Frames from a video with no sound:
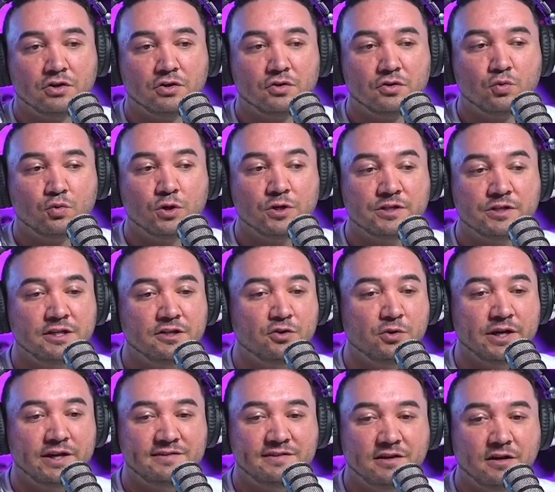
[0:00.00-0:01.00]
working
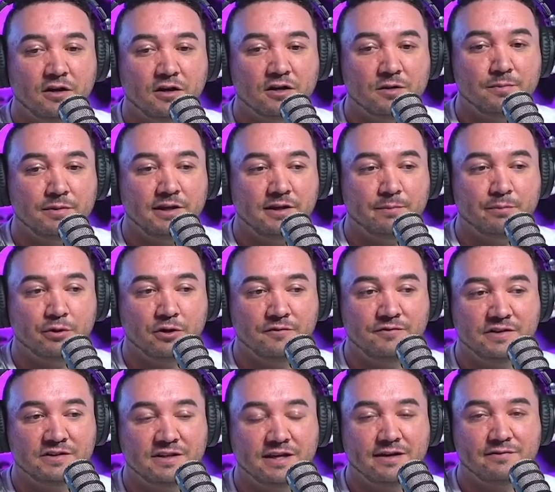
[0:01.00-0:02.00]
crazy hard and being
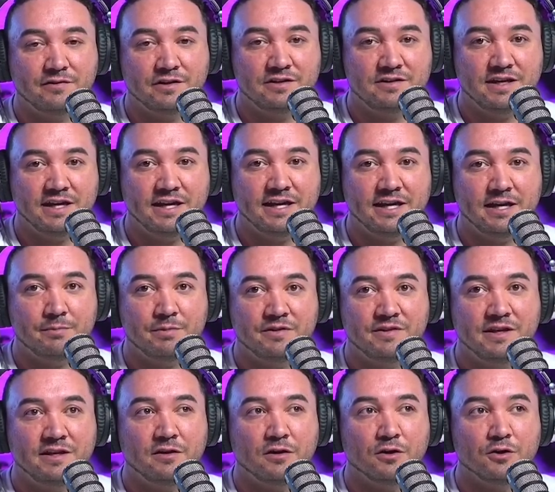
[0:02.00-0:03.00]
perfect every day, but
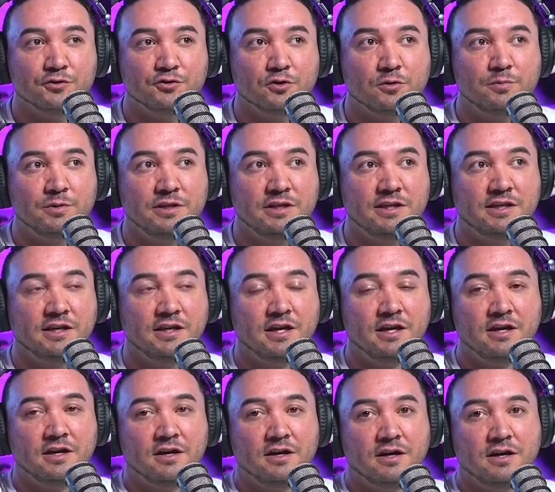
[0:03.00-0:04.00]
then also being
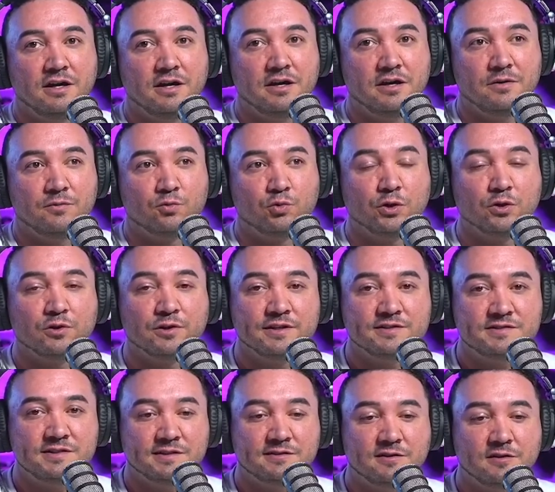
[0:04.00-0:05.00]
um,
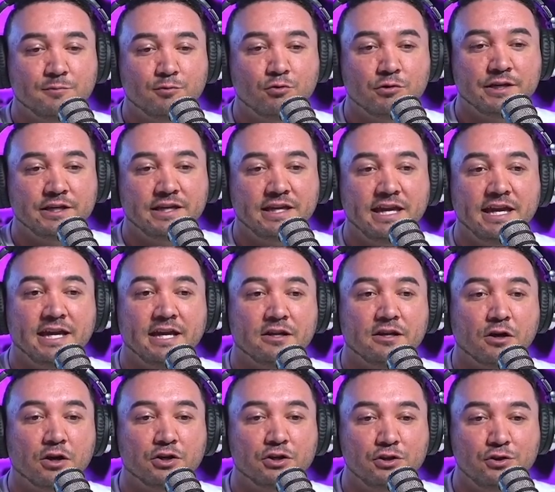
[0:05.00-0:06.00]
realistic to the point can
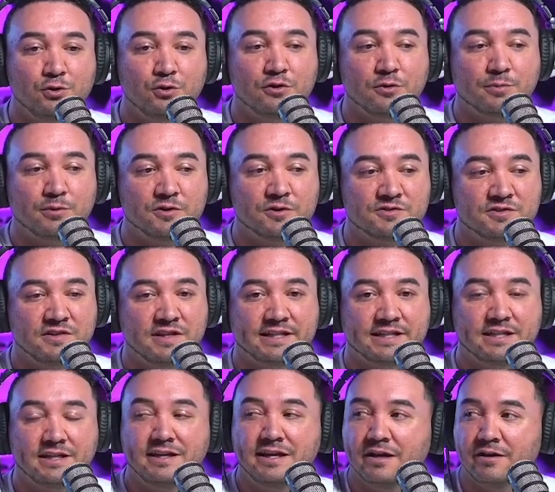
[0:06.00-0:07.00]
are you the person that
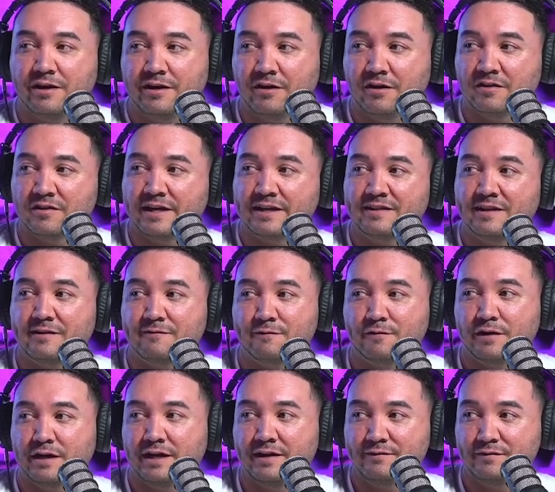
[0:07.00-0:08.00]
can carry on like that
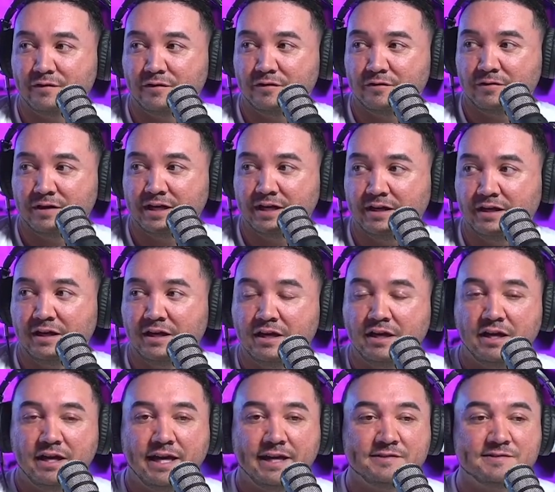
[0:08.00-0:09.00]
forever right
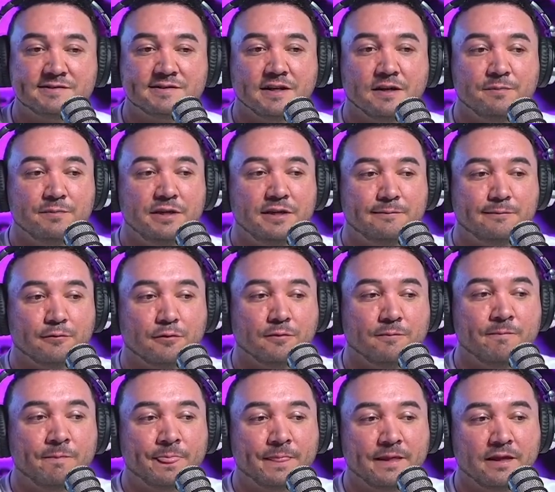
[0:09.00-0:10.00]
and some people
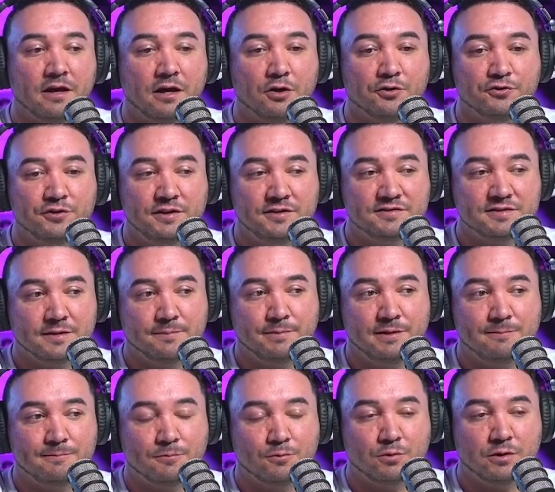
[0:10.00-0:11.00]
i'll see some
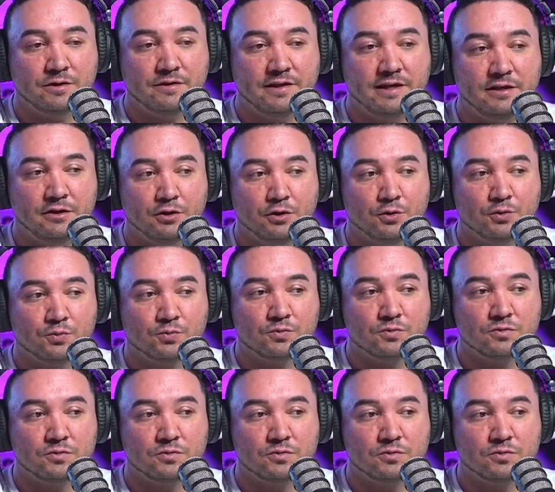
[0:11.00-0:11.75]
people where they go